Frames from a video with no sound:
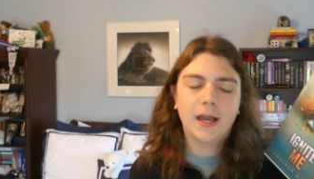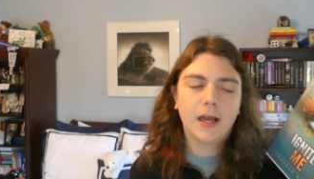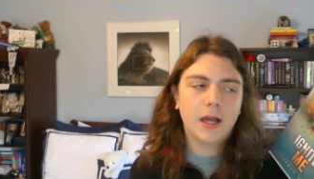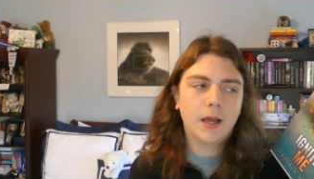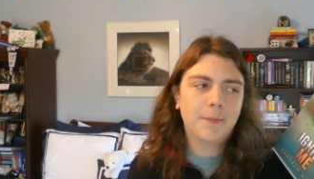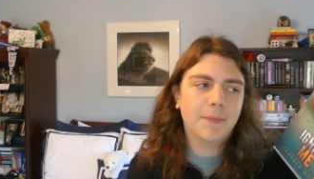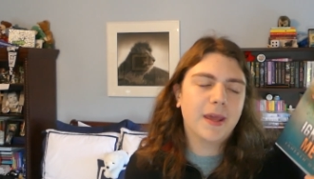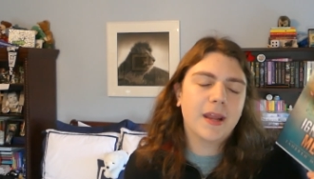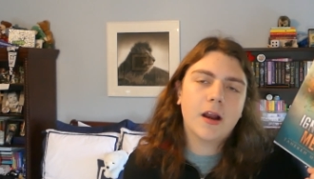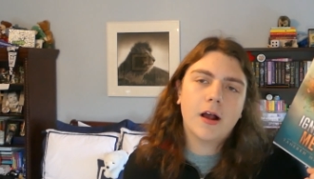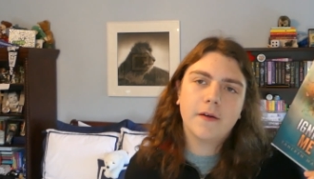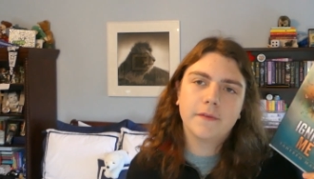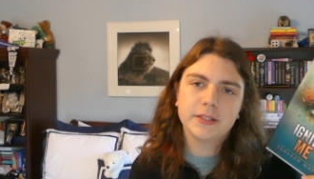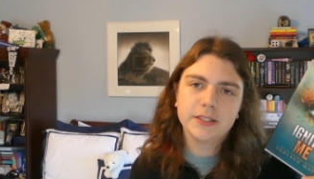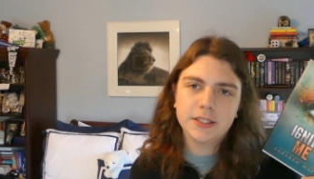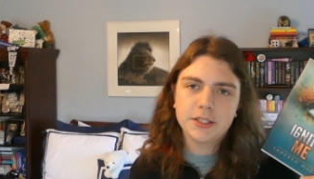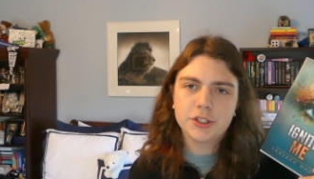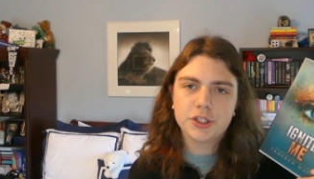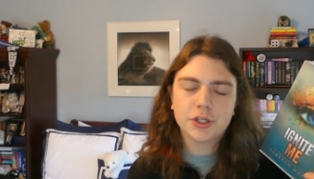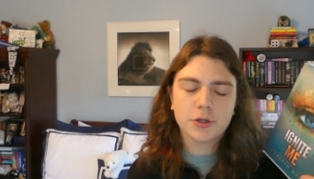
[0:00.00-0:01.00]
Um, and
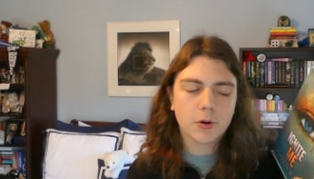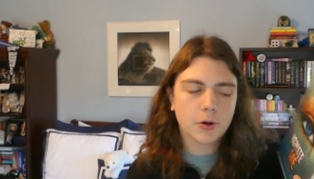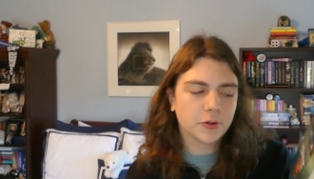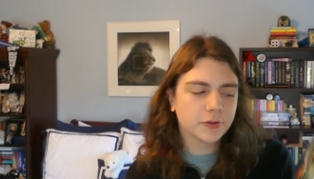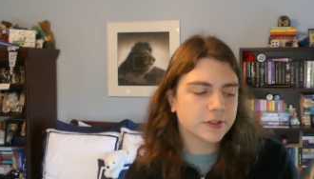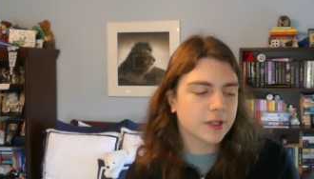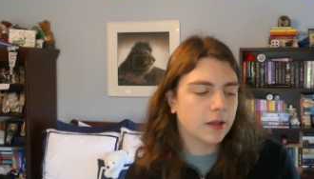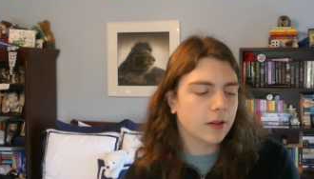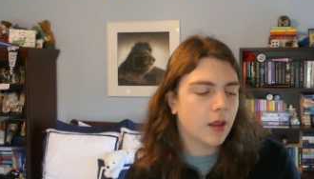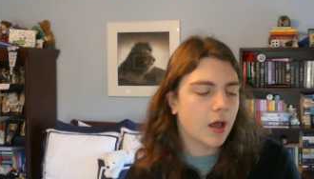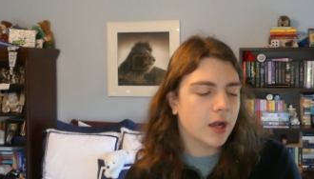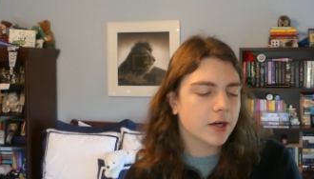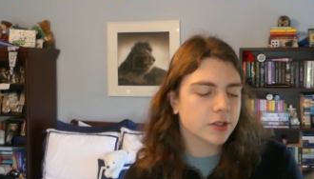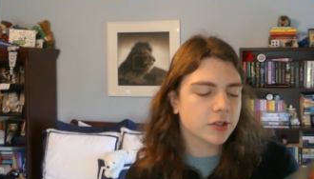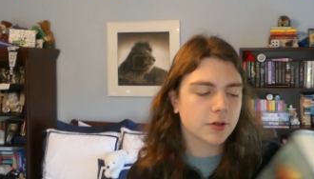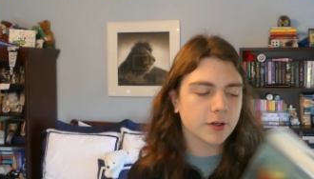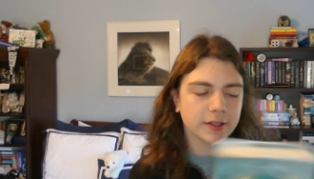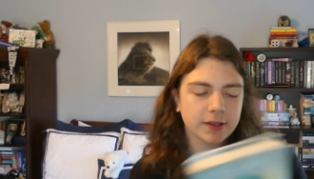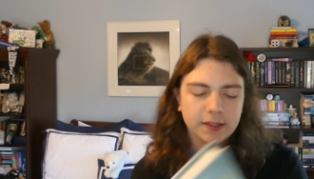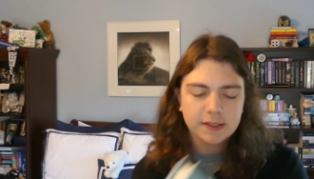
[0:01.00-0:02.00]
obviously she grows a lot
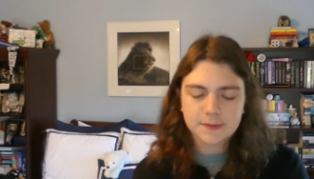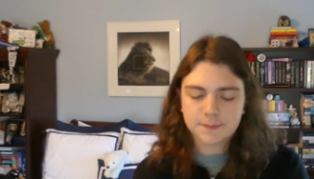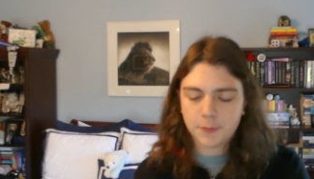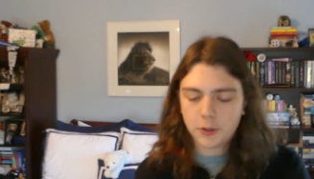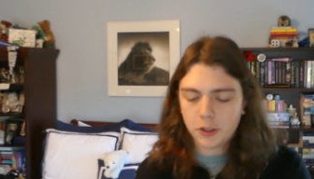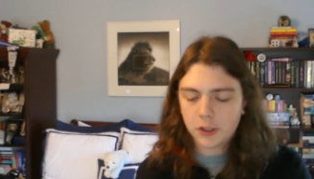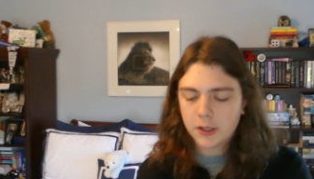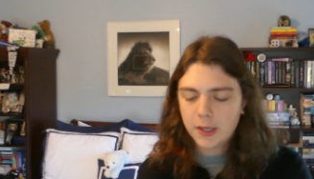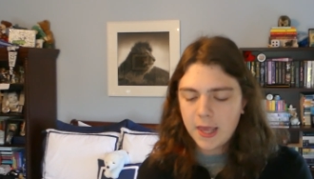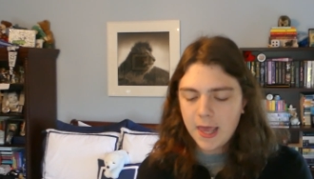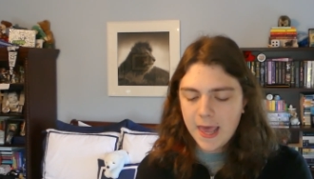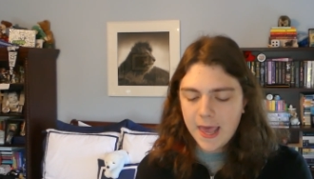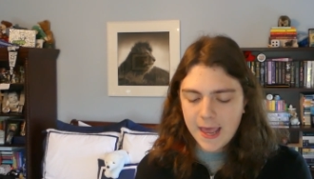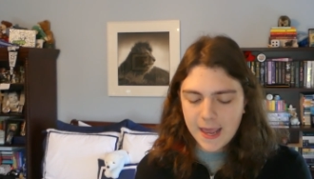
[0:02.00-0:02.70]
during this book,